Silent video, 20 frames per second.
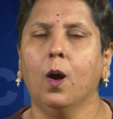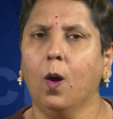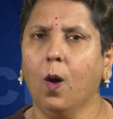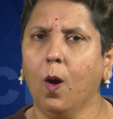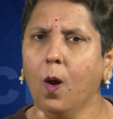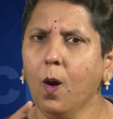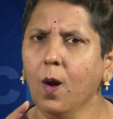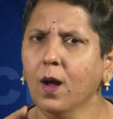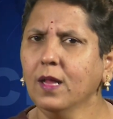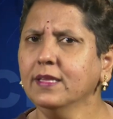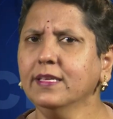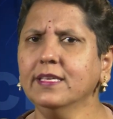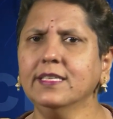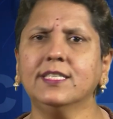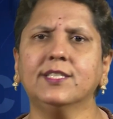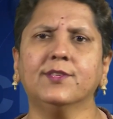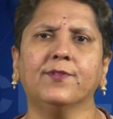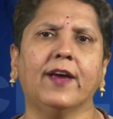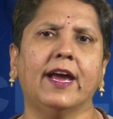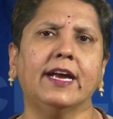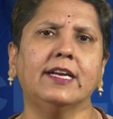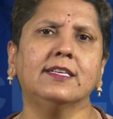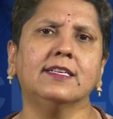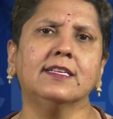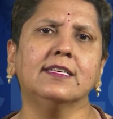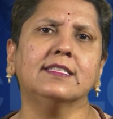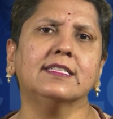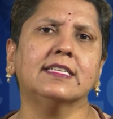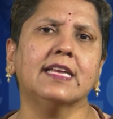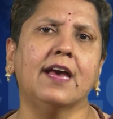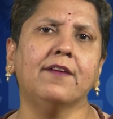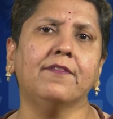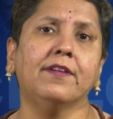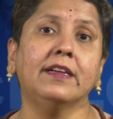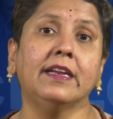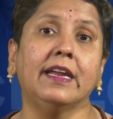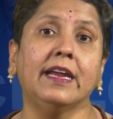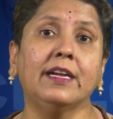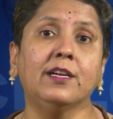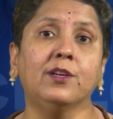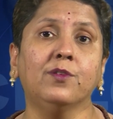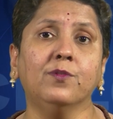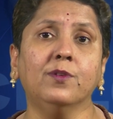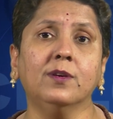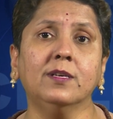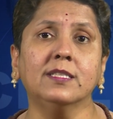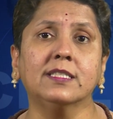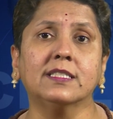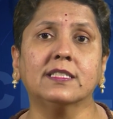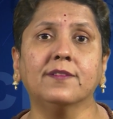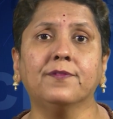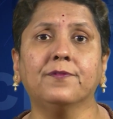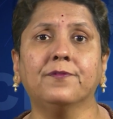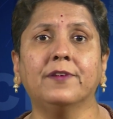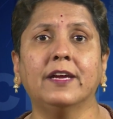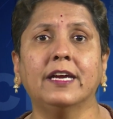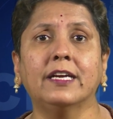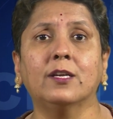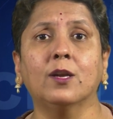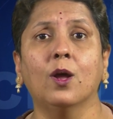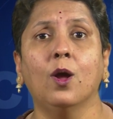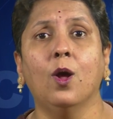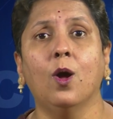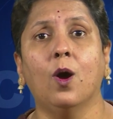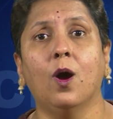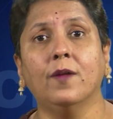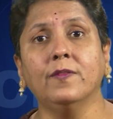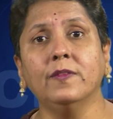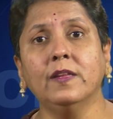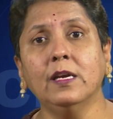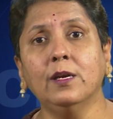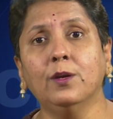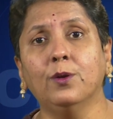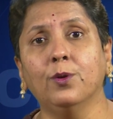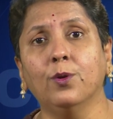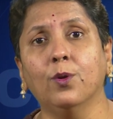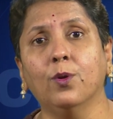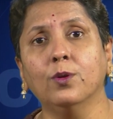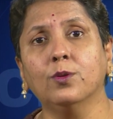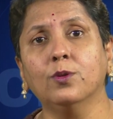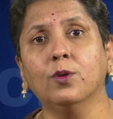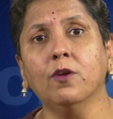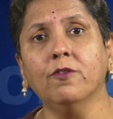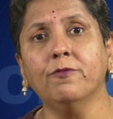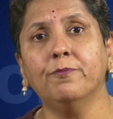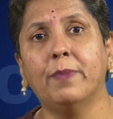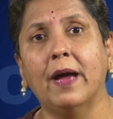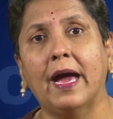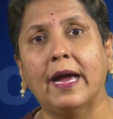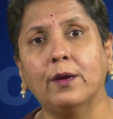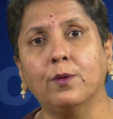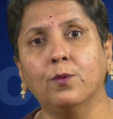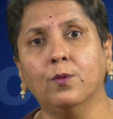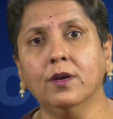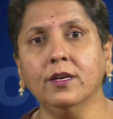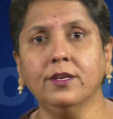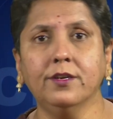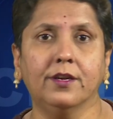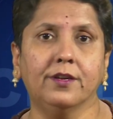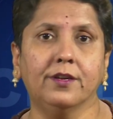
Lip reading: All these factors have an adverse effect on the growth of backward